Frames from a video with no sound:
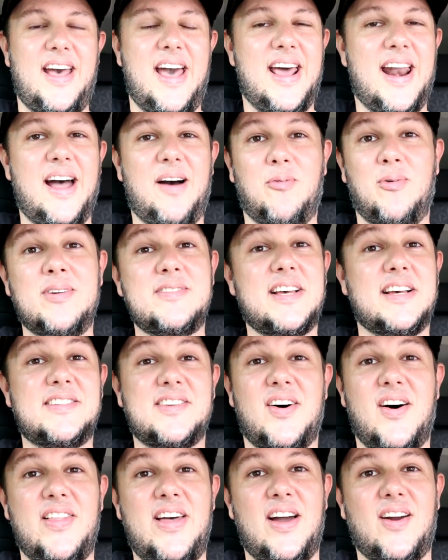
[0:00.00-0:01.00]
And I, once I
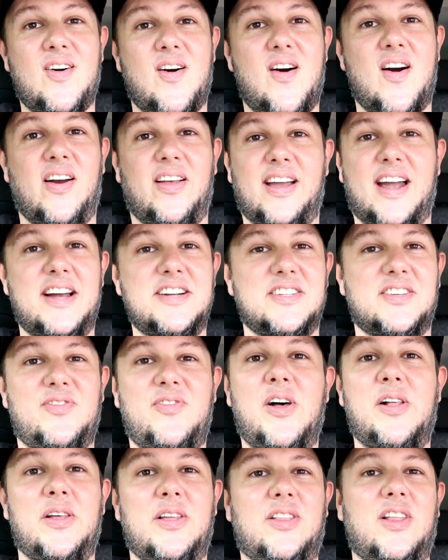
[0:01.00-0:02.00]
saw that car, like I just
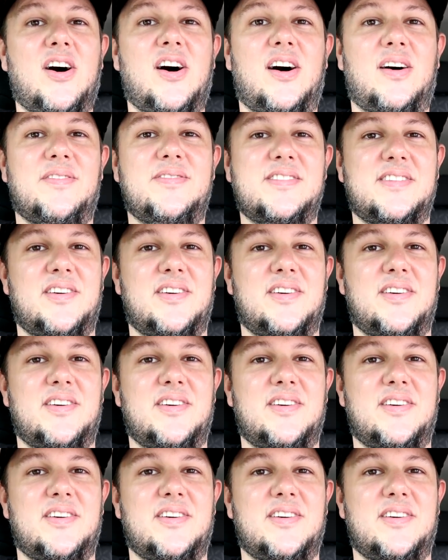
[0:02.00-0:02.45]
fell in love.